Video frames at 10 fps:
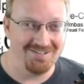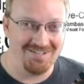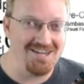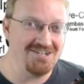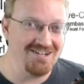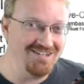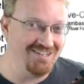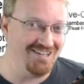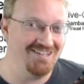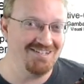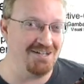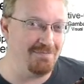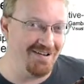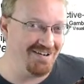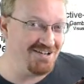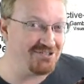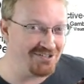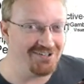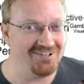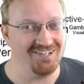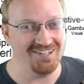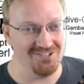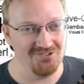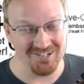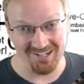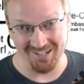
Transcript: teaching kids about engineering using